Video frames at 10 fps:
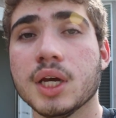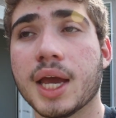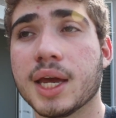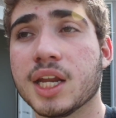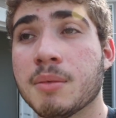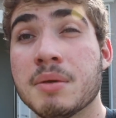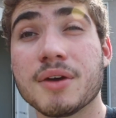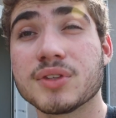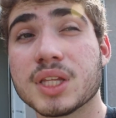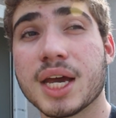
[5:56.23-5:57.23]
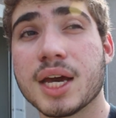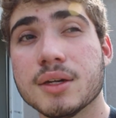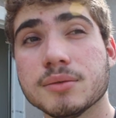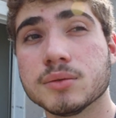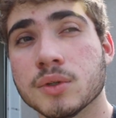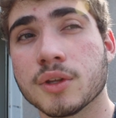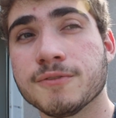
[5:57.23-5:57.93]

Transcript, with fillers: And uh, maybe after that, we'll the